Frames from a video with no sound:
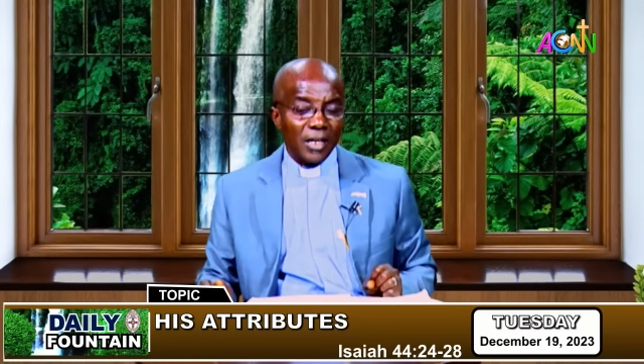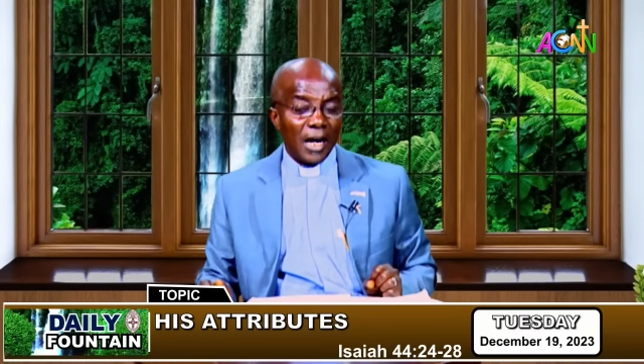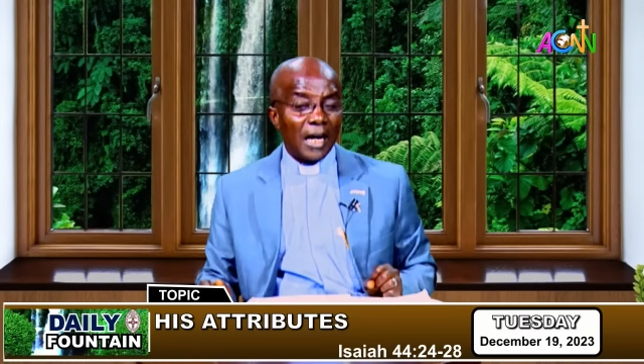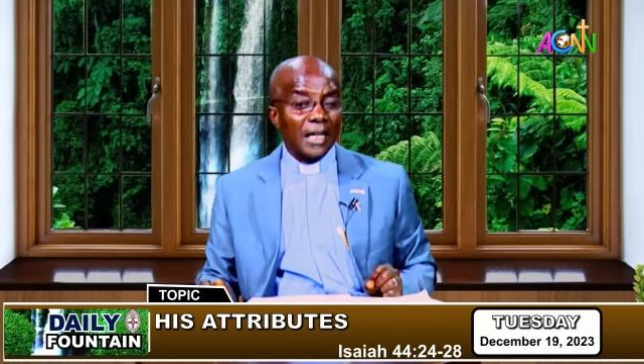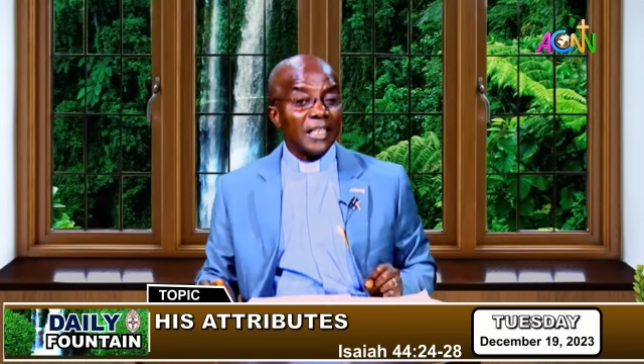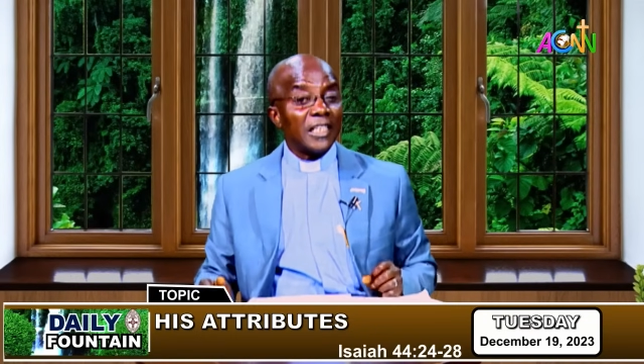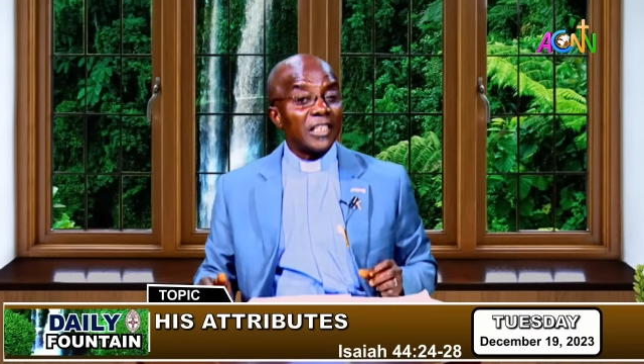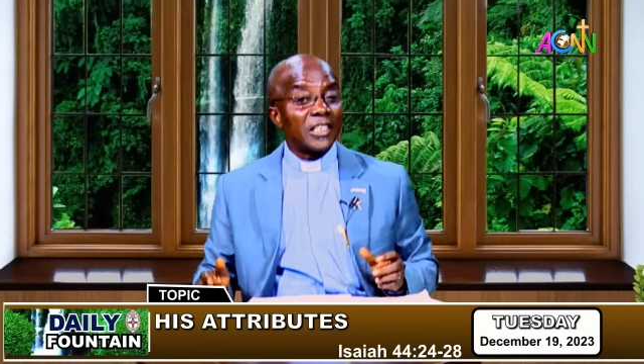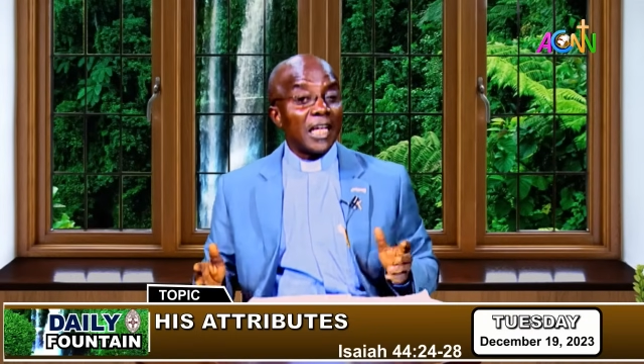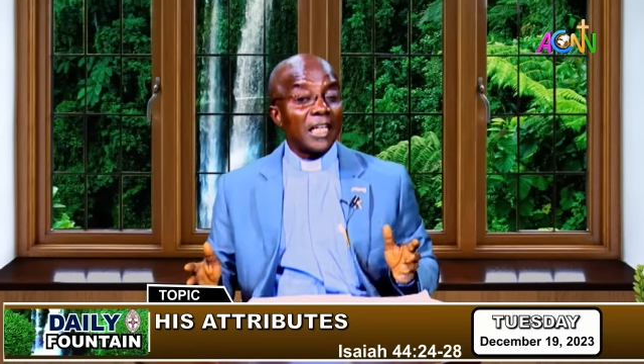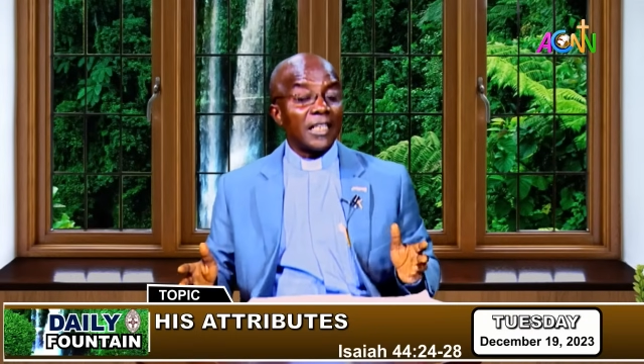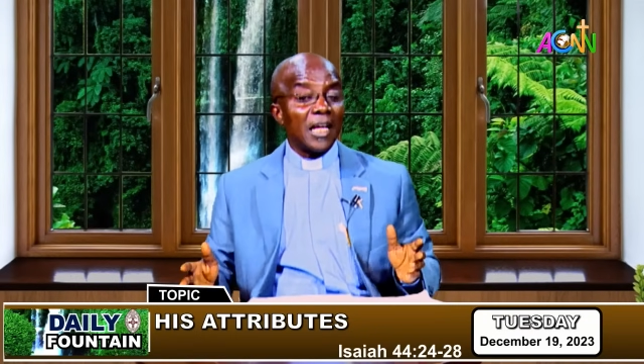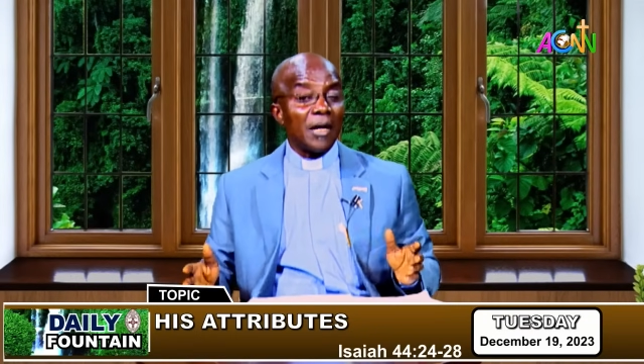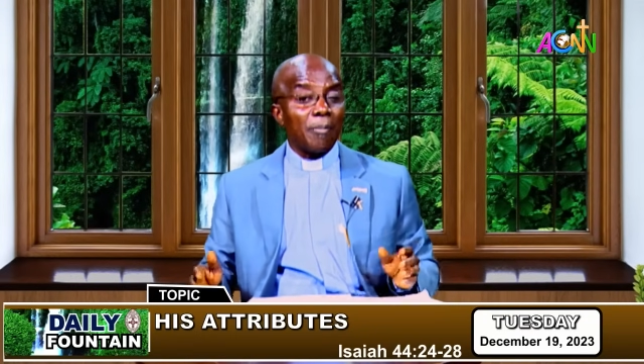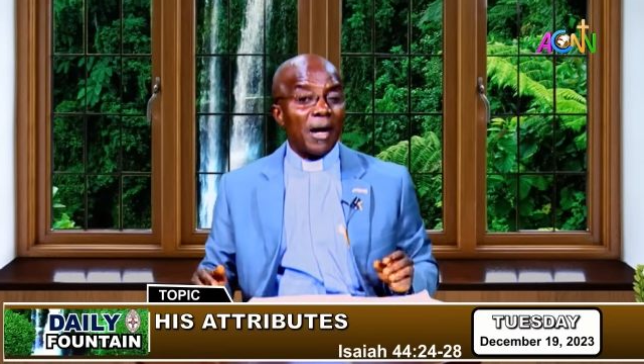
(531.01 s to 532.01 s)
And he
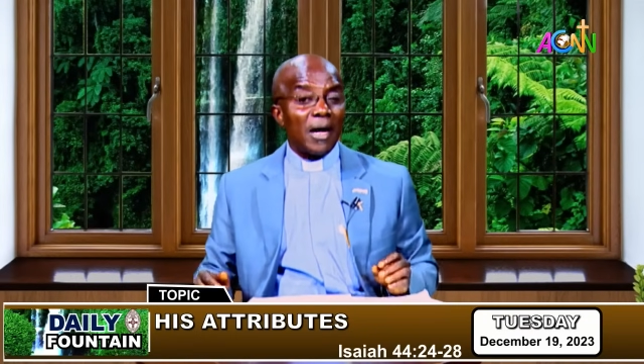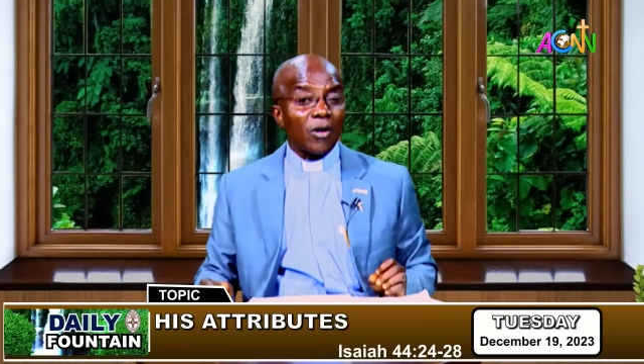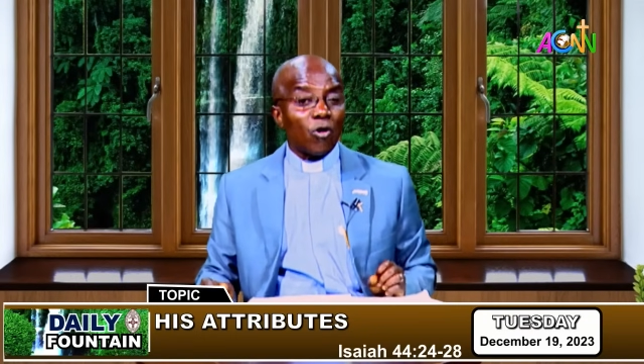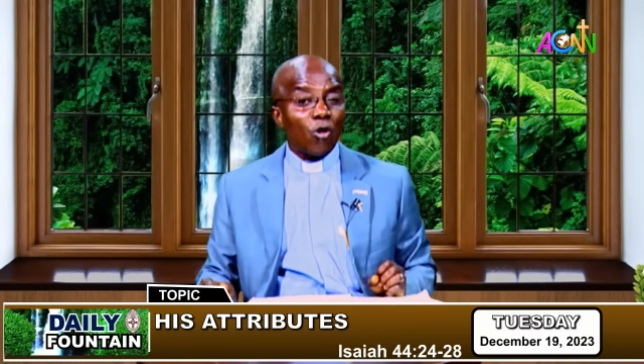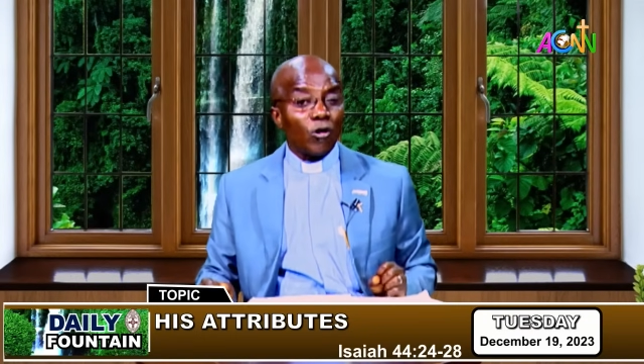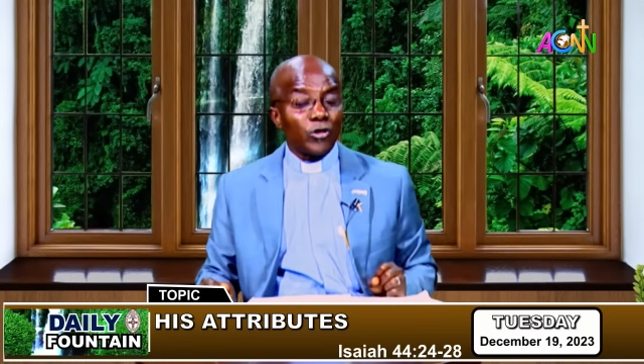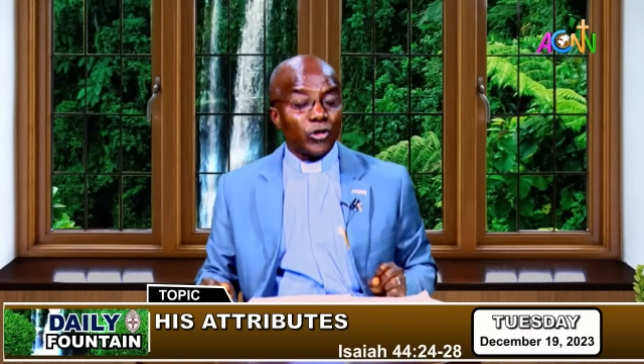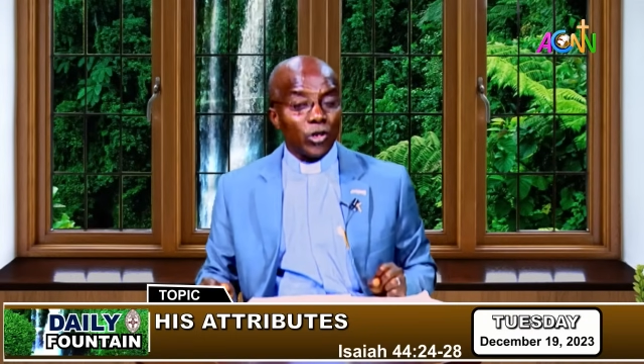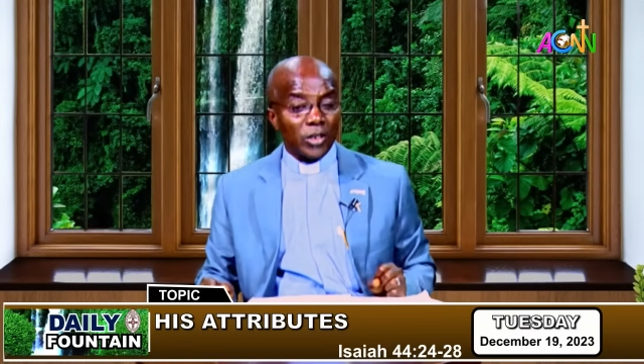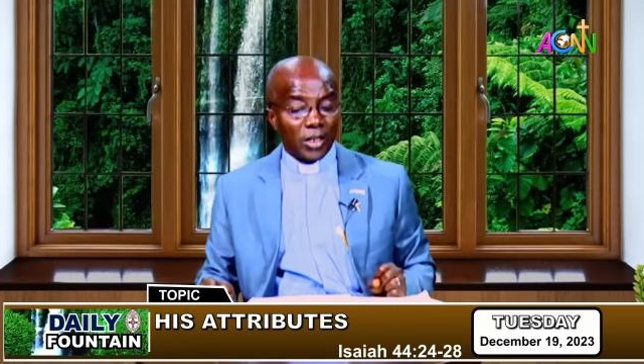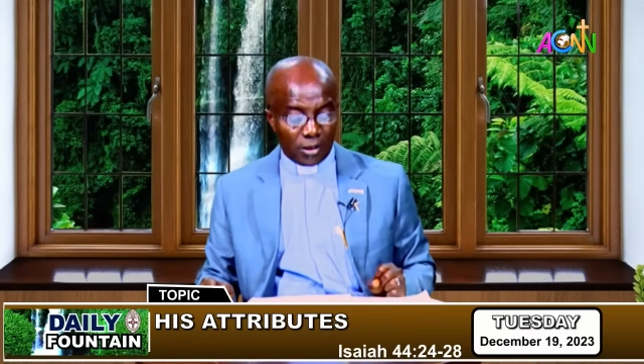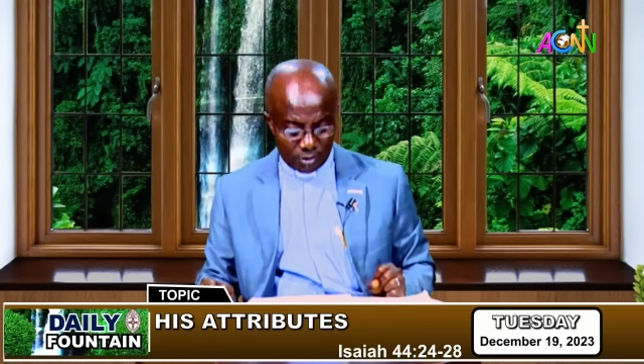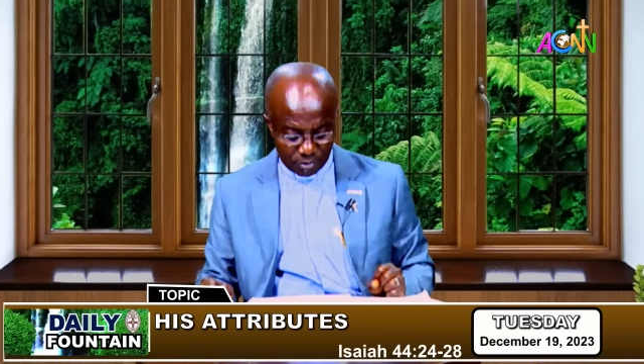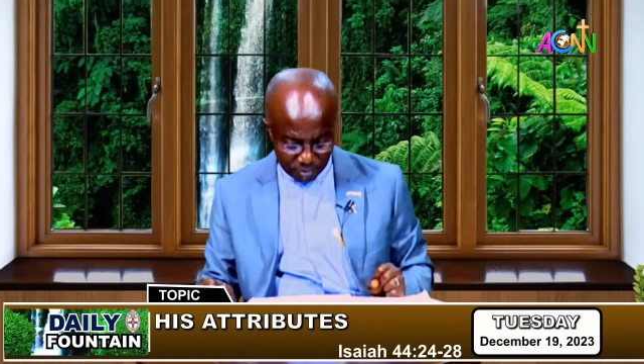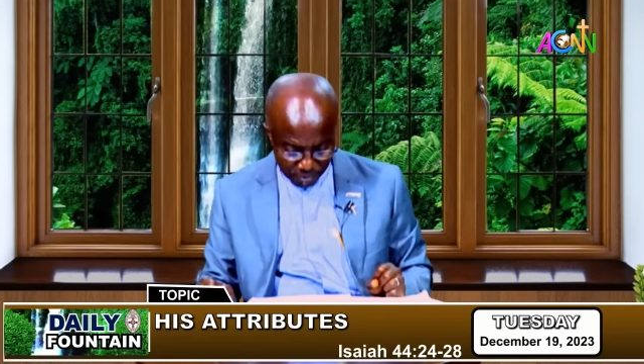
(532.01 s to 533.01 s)
sent a man called
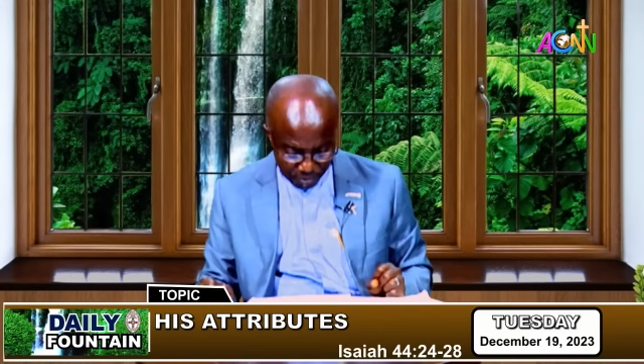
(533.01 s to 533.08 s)
Jonah